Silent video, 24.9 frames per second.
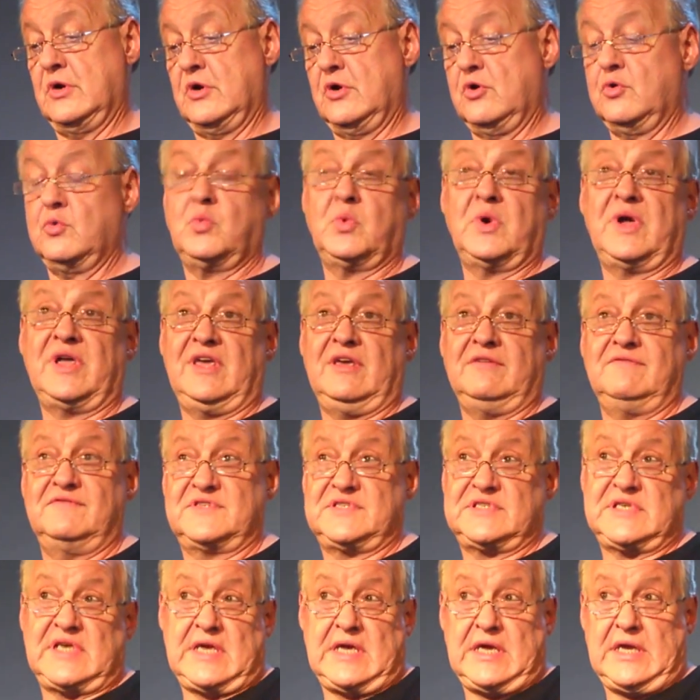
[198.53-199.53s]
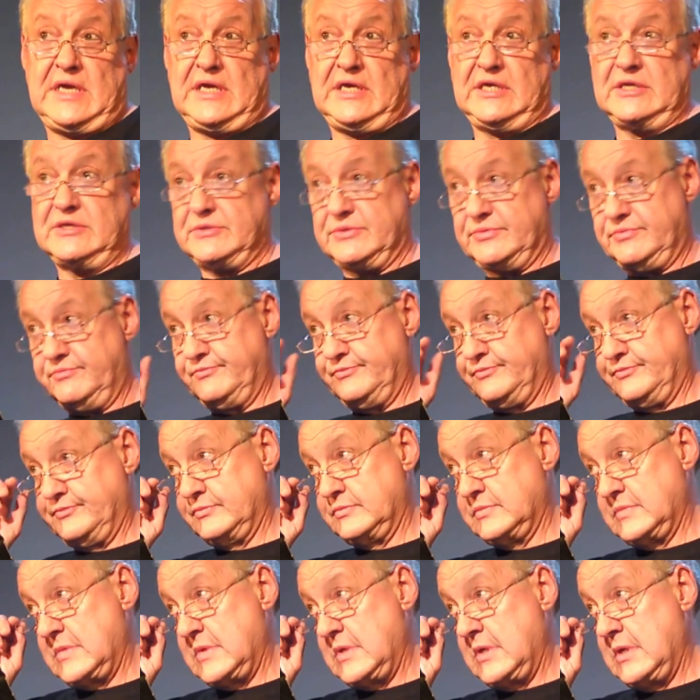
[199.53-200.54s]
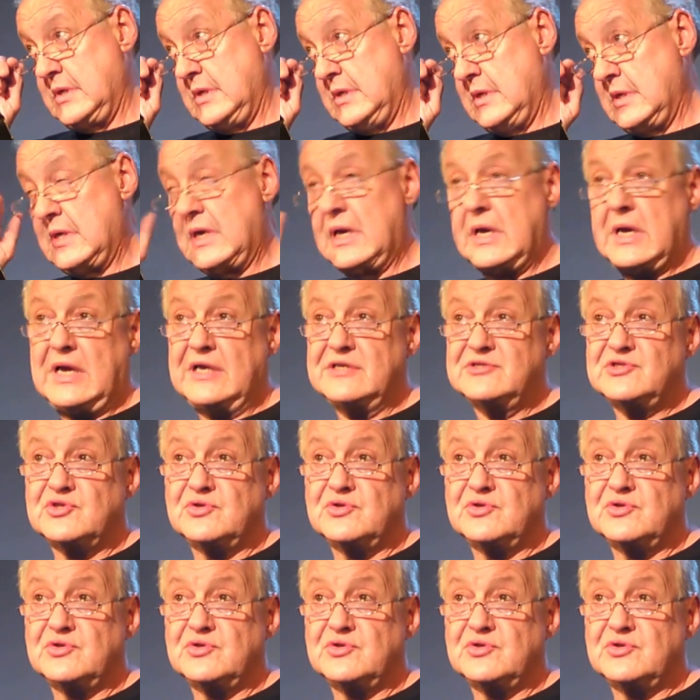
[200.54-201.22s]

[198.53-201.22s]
Her way of saying, I